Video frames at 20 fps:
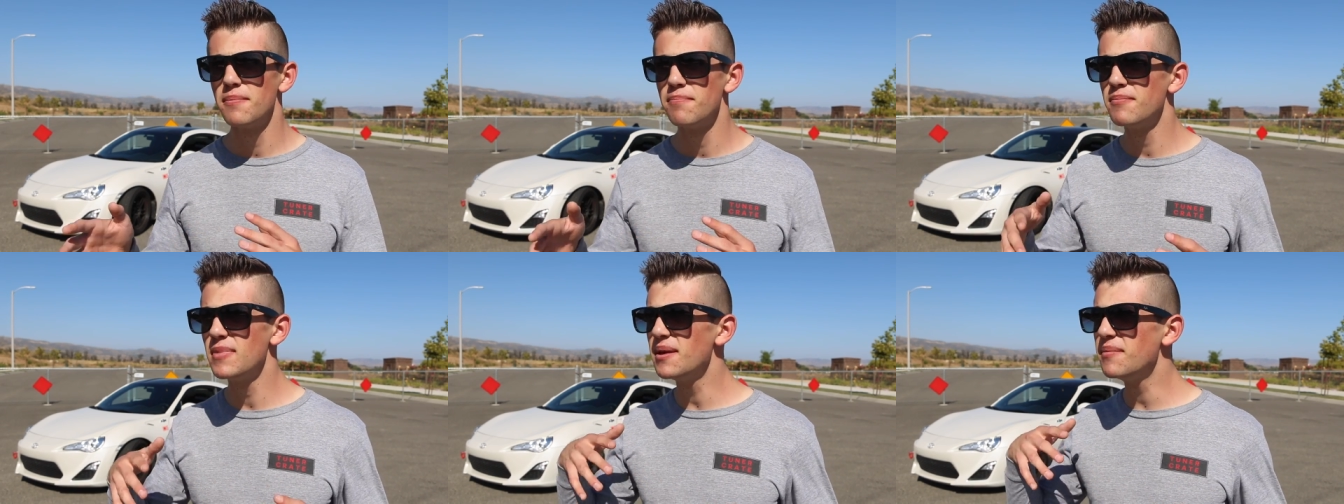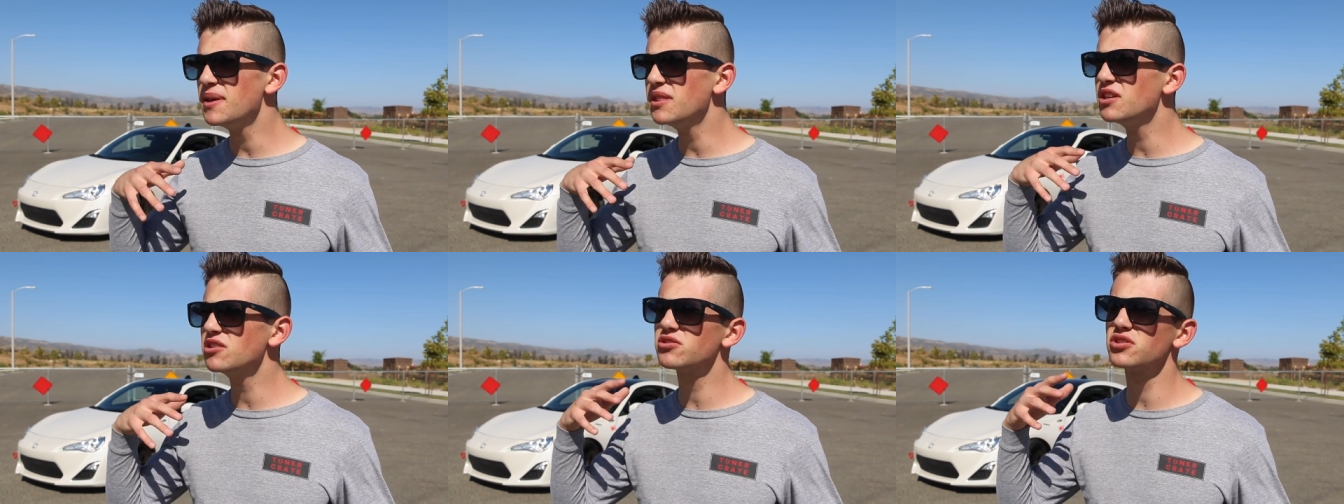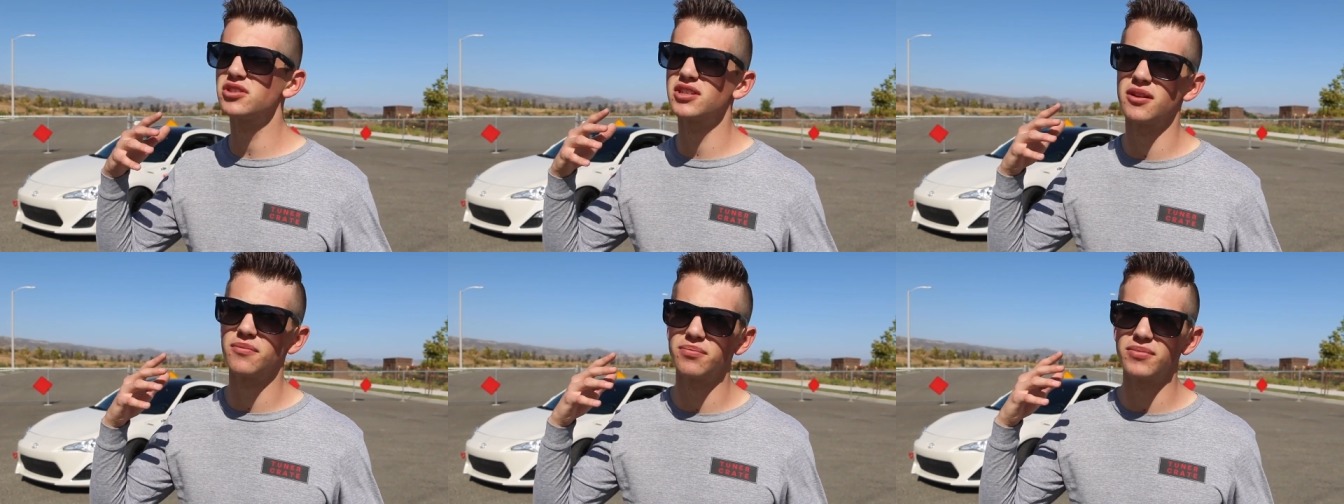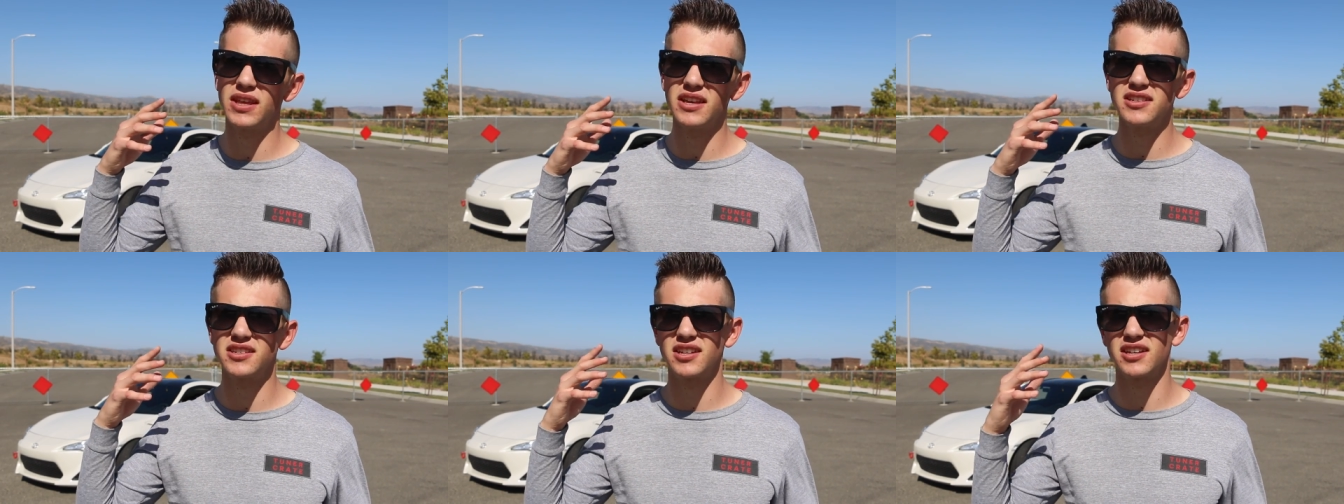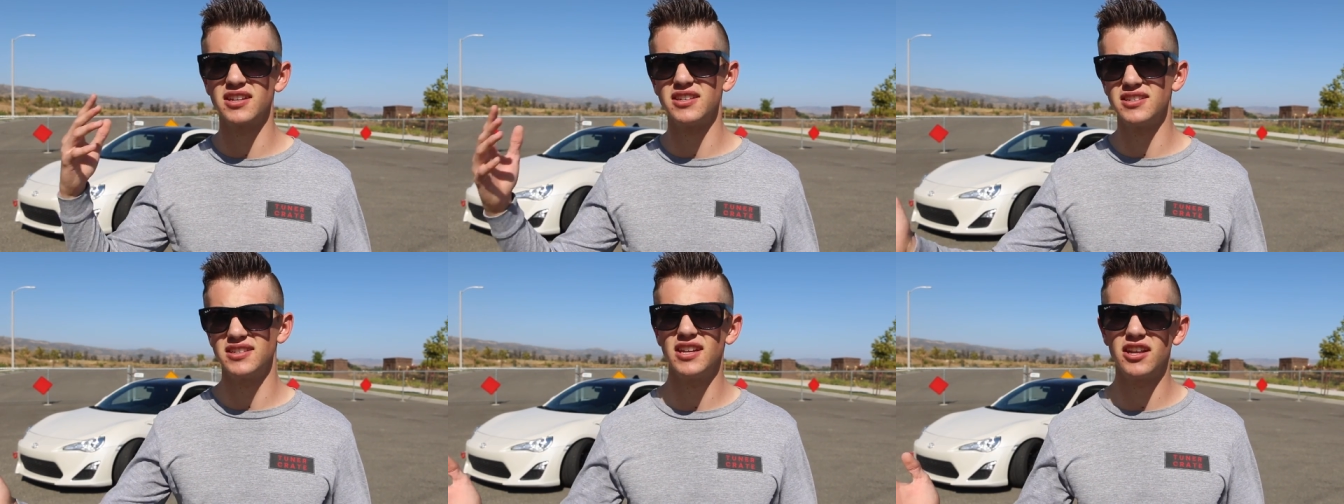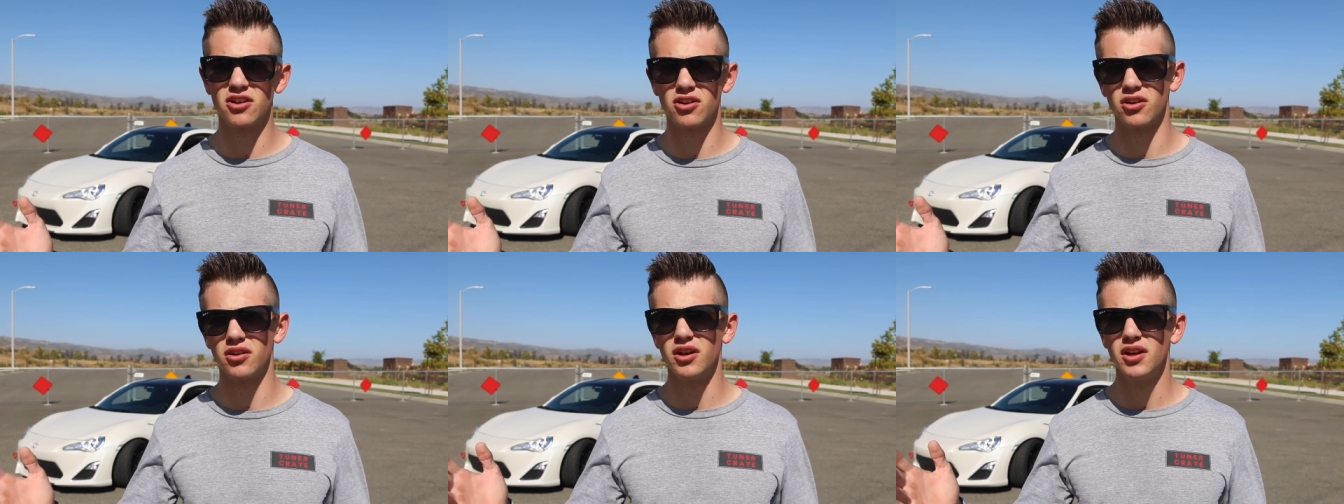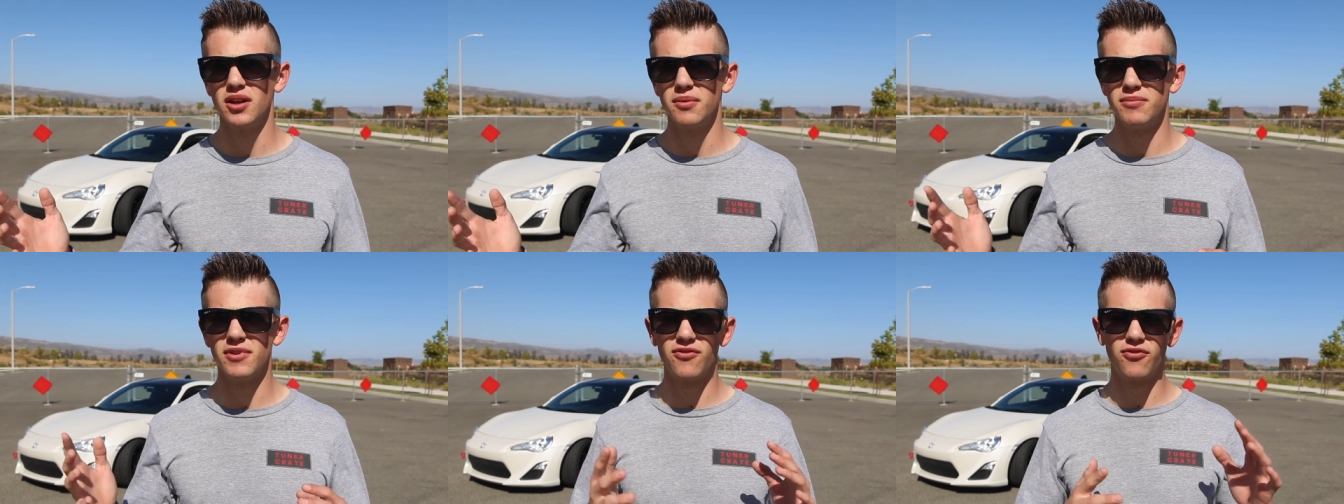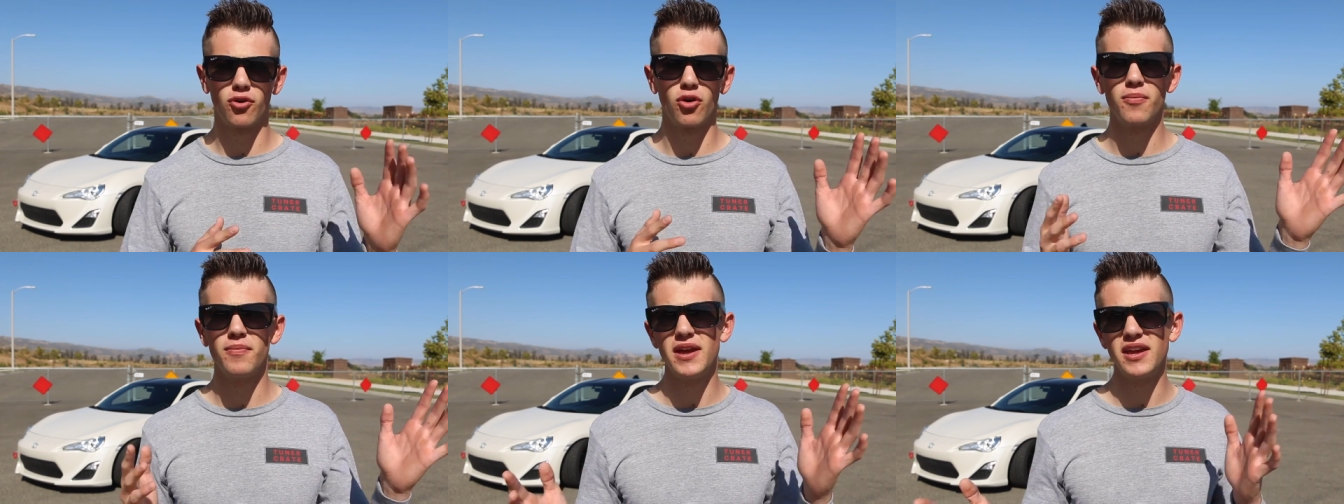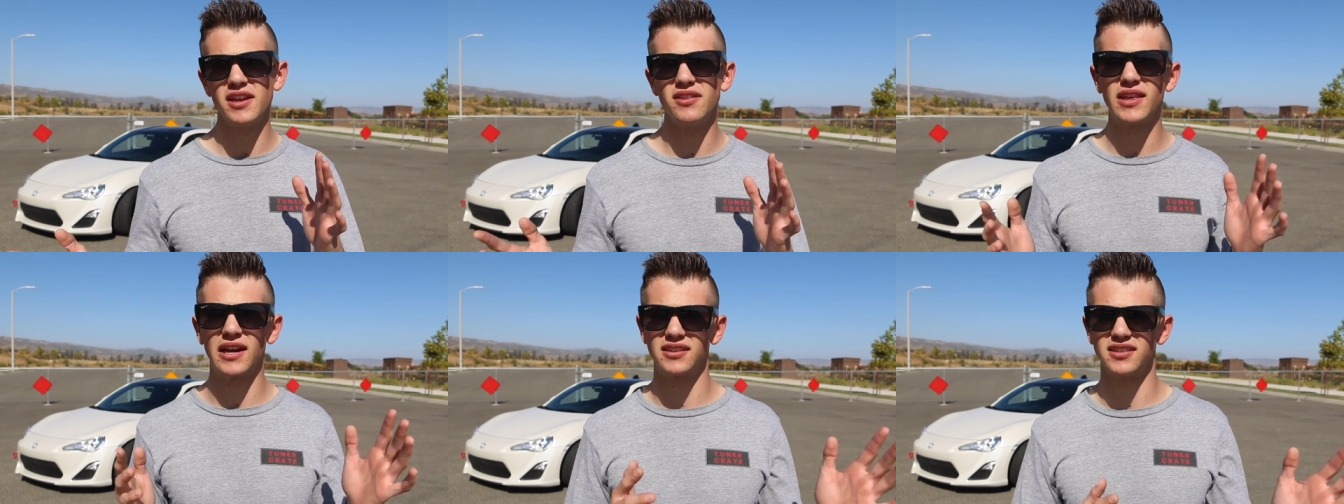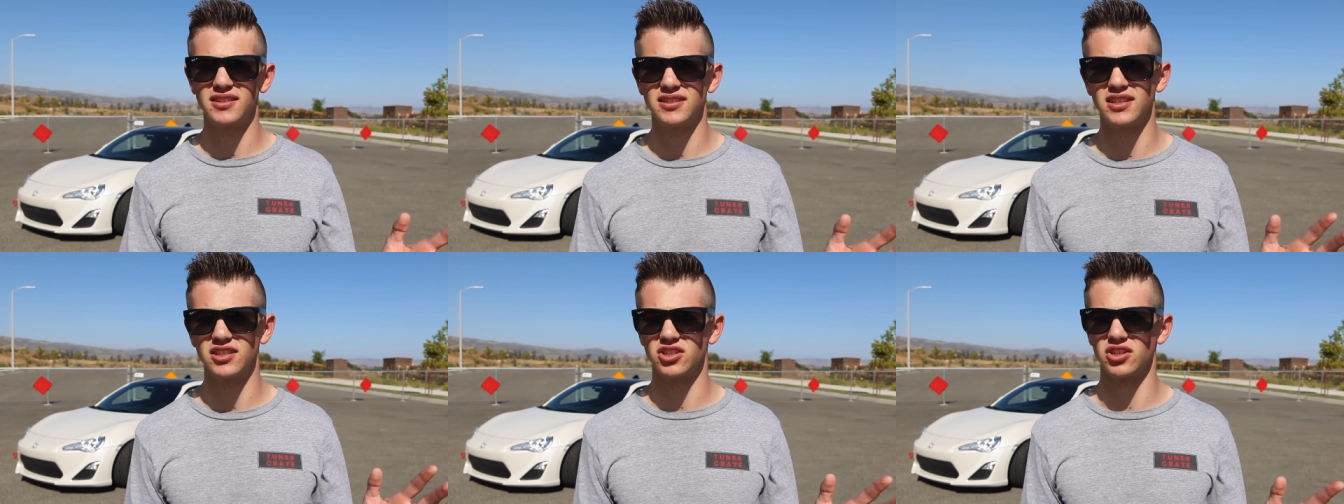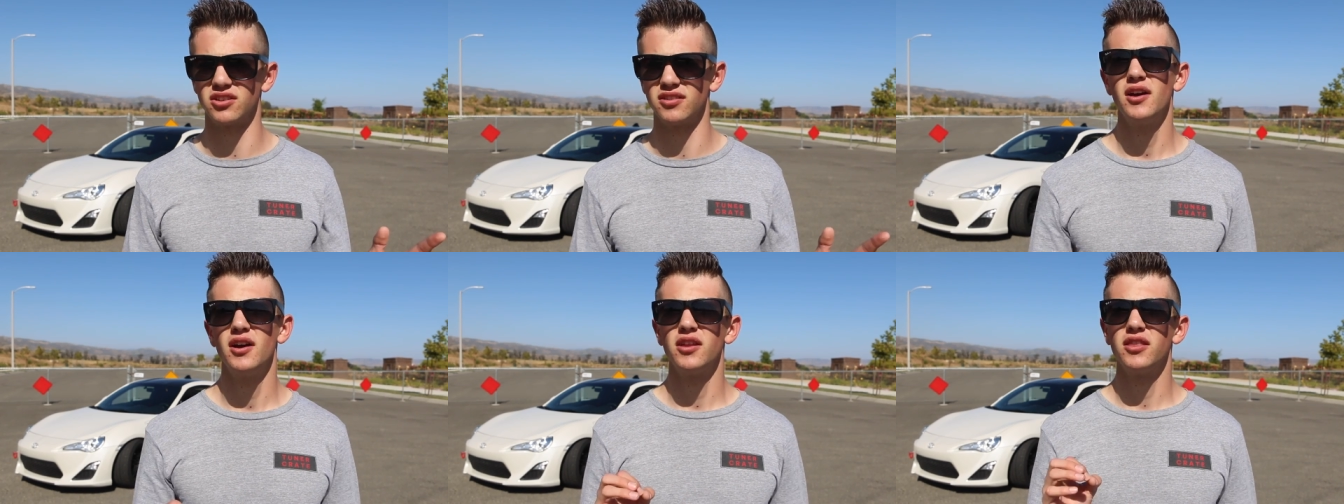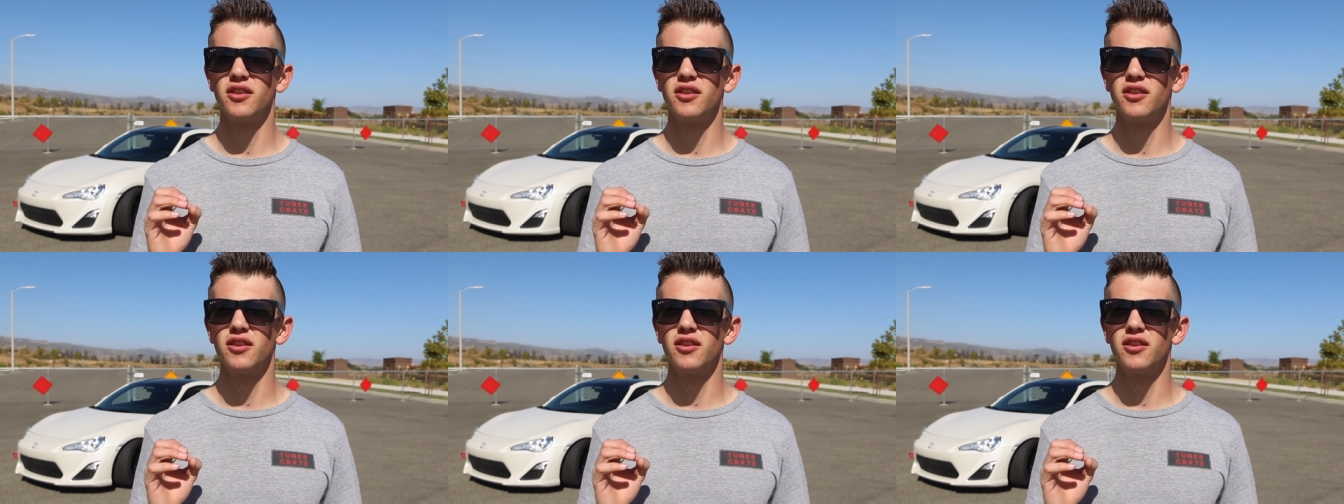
maybe these are some things to consider before making that decision.